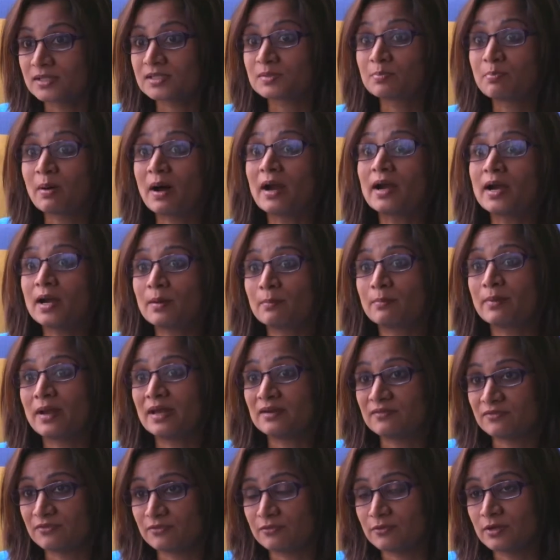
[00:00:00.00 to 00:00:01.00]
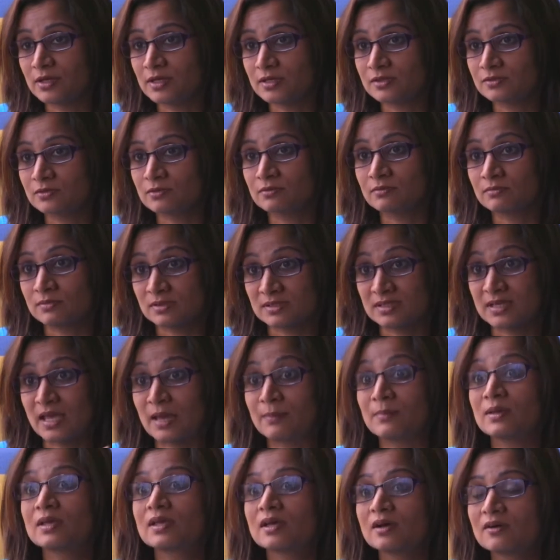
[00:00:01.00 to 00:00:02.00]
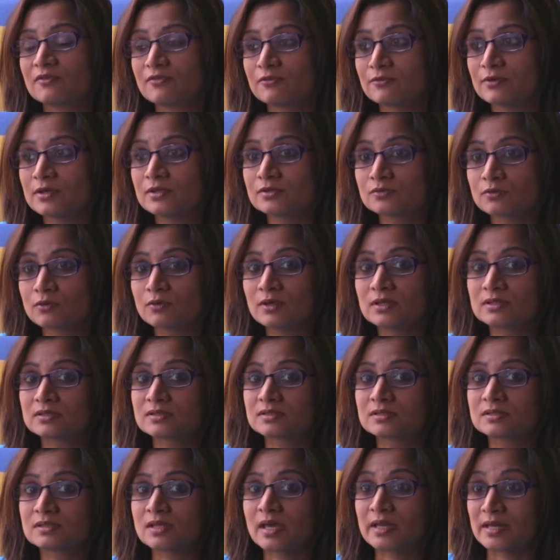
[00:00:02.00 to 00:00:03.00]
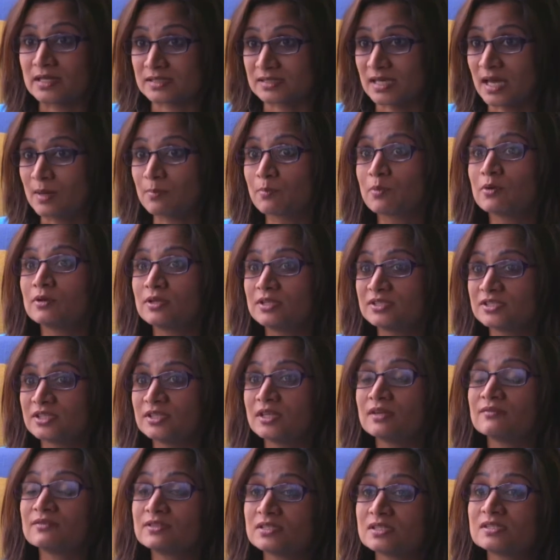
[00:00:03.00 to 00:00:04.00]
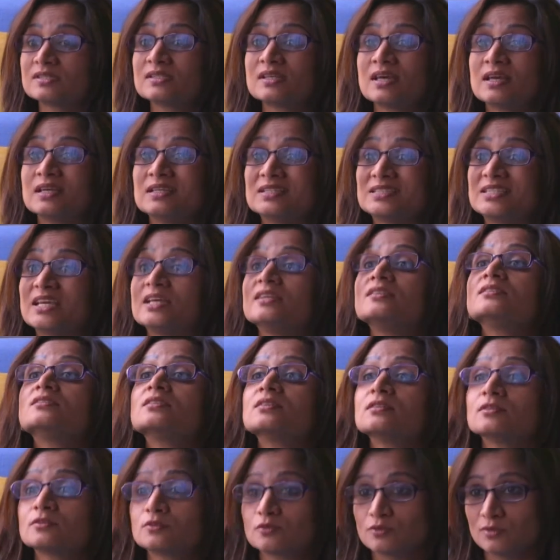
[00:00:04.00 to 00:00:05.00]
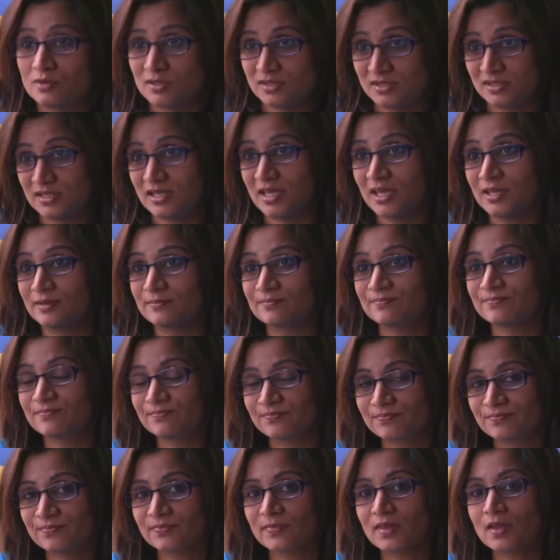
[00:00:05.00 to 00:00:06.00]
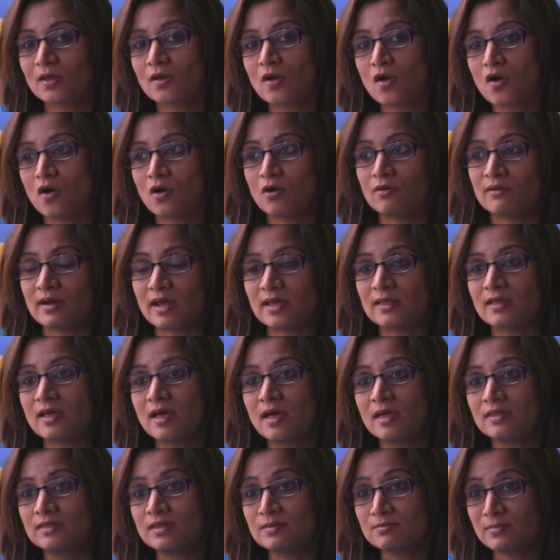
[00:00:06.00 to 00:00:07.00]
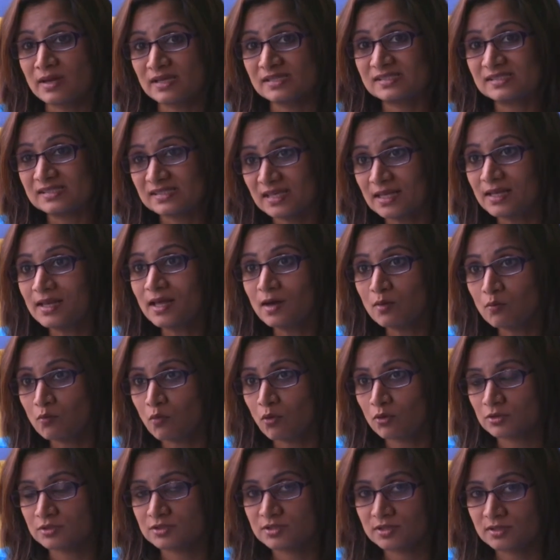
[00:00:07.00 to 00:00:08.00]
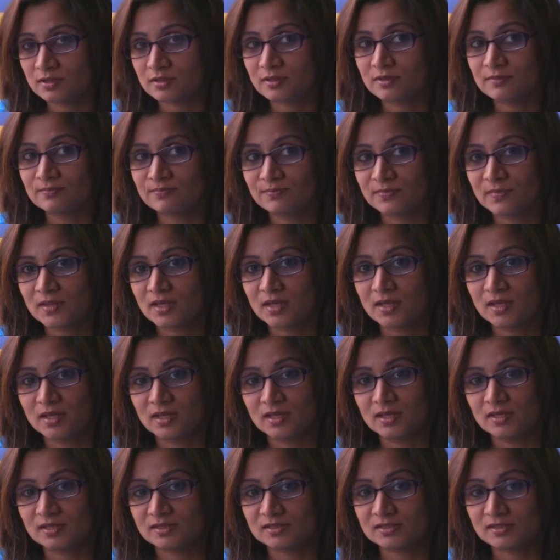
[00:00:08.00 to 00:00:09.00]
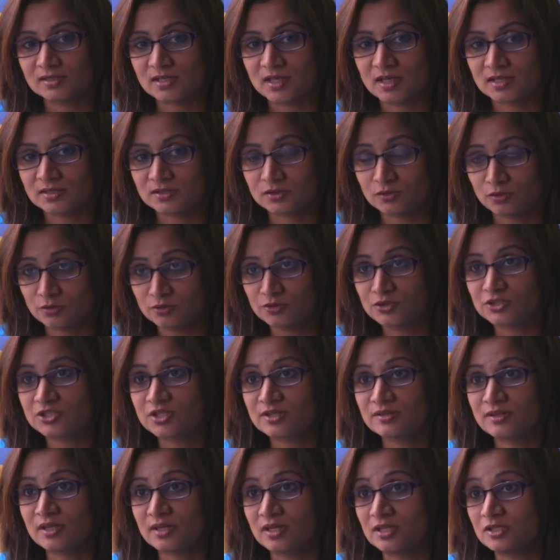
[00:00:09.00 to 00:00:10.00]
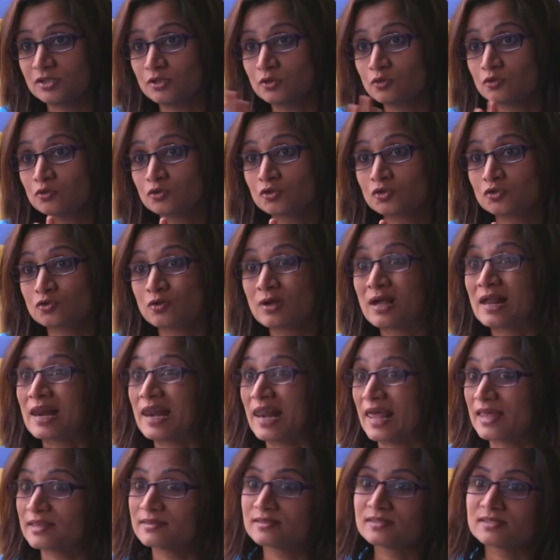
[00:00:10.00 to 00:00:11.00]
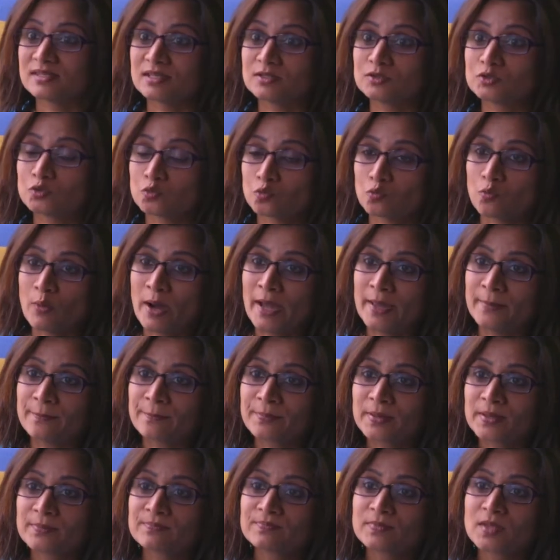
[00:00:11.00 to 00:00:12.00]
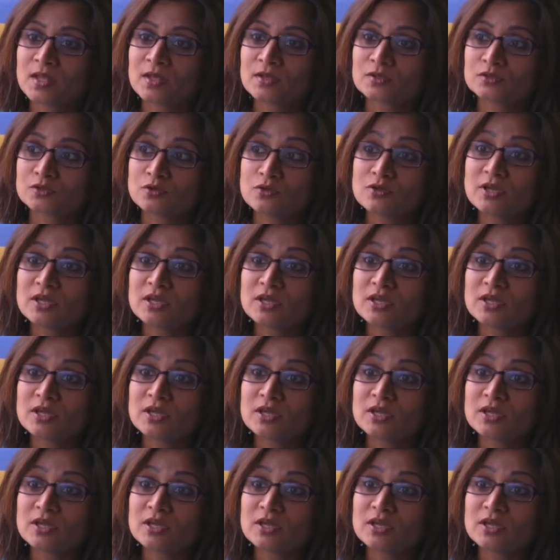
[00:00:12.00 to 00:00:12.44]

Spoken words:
it's paraben free, so it's chemical free, so it's hypoallergenic, which is gentle to the skin. Alright, the micellar water is a solution that is used to cleanse and to wipe. So